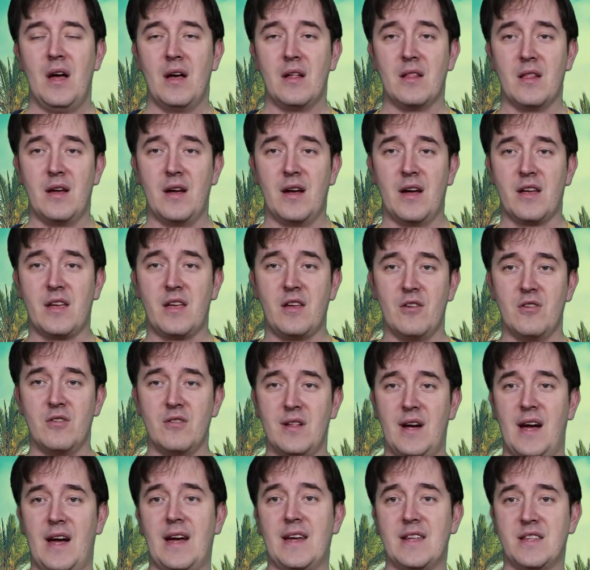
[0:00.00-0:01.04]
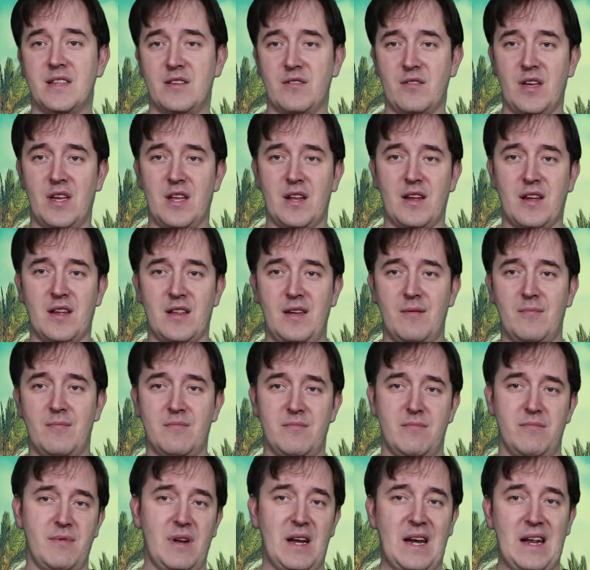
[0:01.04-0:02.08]
like your lights, getting
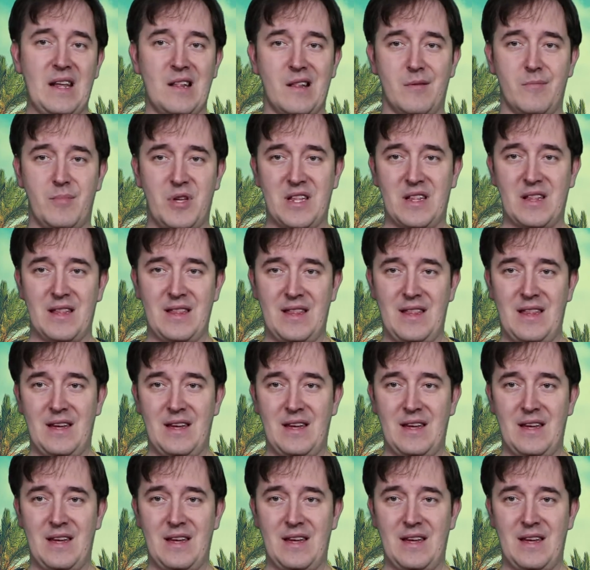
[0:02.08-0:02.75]
them a little bit